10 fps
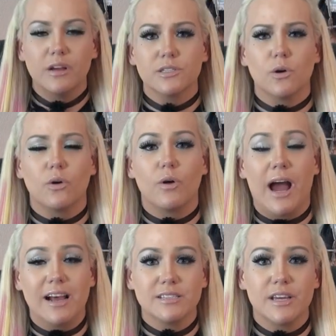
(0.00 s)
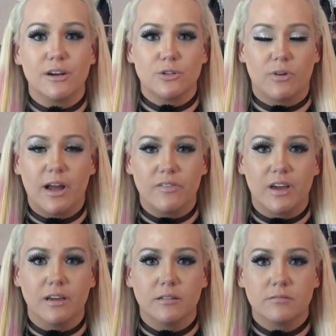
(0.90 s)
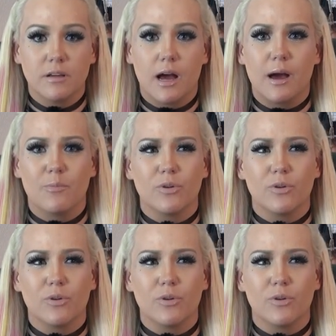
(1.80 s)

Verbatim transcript: So as they are driving, um,